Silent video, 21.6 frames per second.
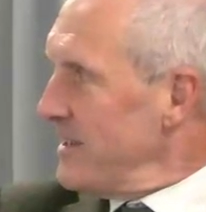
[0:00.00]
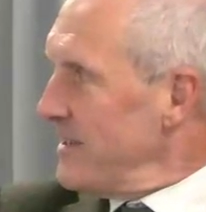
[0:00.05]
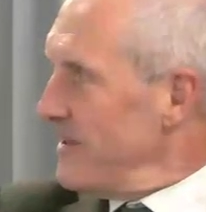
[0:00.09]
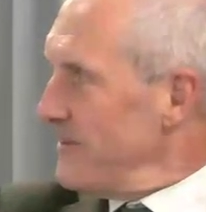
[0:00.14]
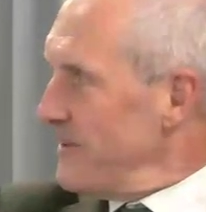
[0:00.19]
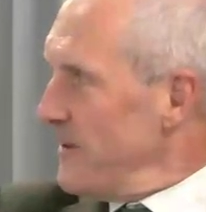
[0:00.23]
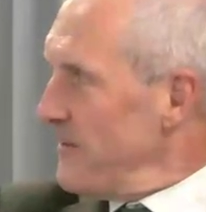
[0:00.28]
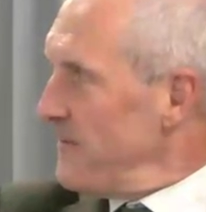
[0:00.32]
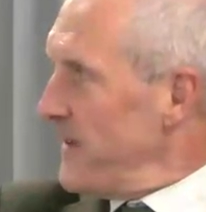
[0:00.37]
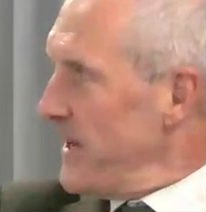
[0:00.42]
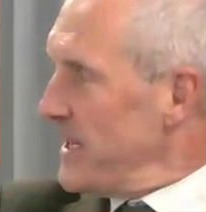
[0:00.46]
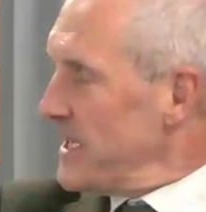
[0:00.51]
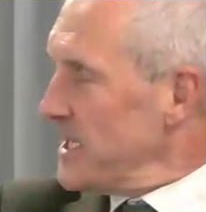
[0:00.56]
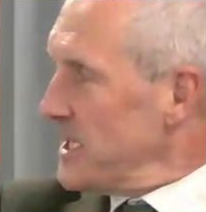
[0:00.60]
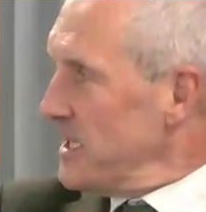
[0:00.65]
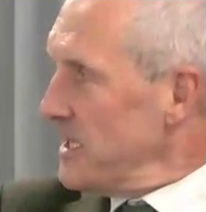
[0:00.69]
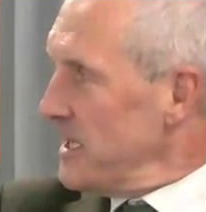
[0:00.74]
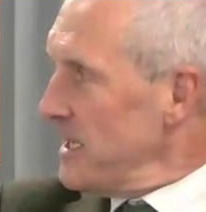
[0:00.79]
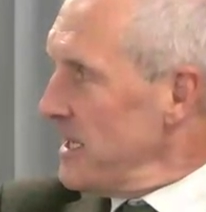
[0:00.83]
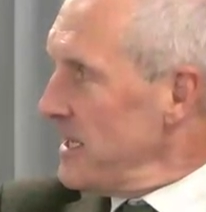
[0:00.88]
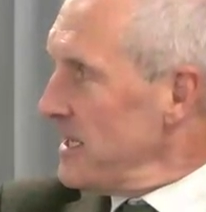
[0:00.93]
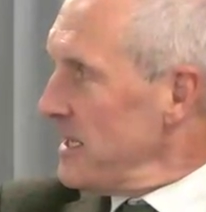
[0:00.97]
have
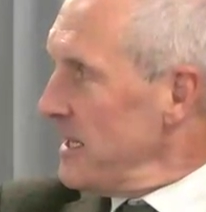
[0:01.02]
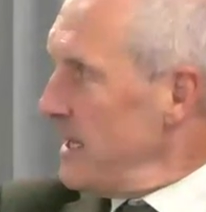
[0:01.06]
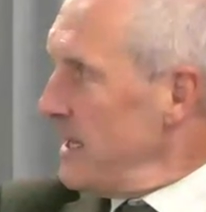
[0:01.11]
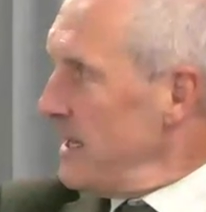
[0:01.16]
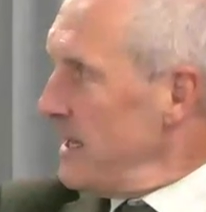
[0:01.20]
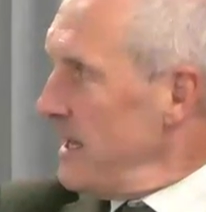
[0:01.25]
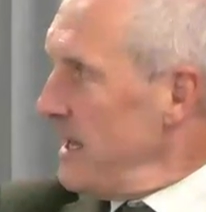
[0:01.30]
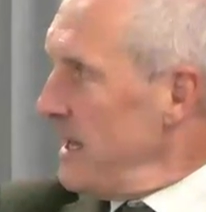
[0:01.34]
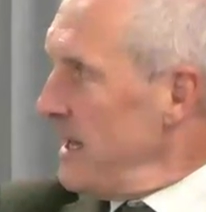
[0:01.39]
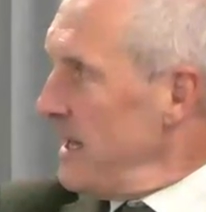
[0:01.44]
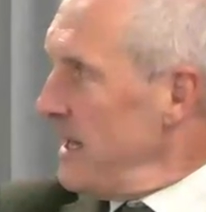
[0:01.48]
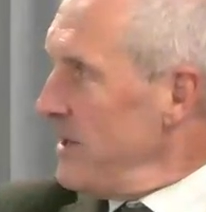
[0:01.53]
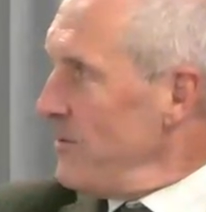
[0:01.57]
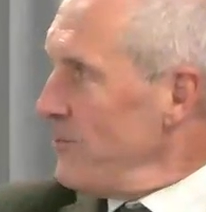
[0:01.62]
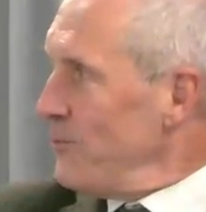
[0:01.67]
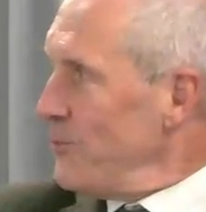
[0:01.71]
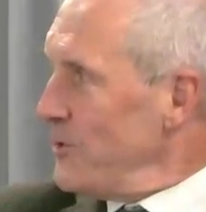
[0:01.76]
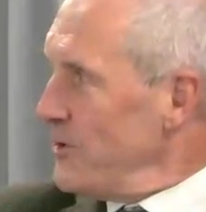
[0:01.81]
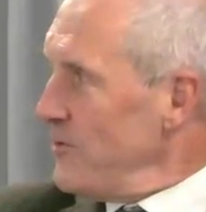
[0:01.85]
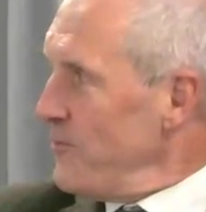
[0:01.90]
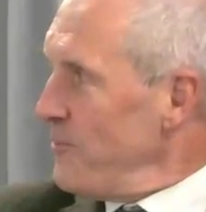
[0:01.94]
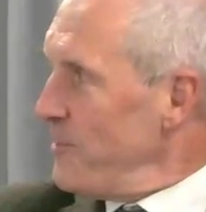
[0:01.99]
affected it. It
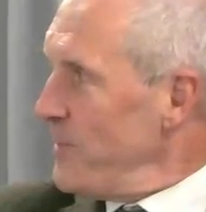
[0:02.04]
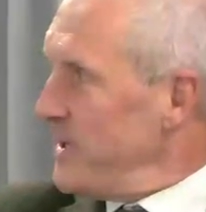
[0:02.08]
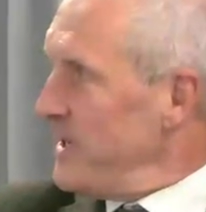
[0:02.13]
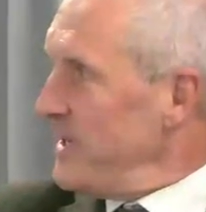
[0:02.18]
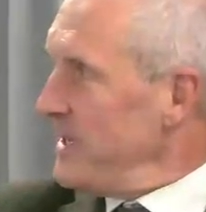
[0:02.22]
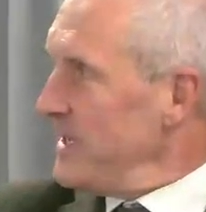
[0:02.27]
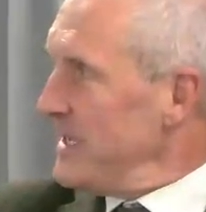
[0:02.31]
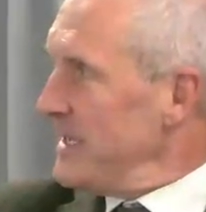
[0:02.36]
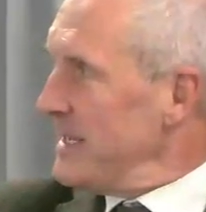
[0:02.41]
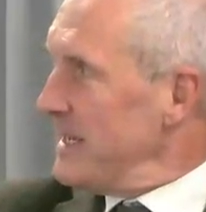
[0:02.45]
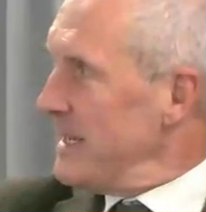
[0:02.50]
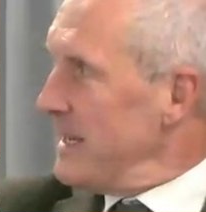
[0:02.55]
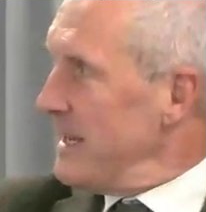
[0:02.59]
would have been,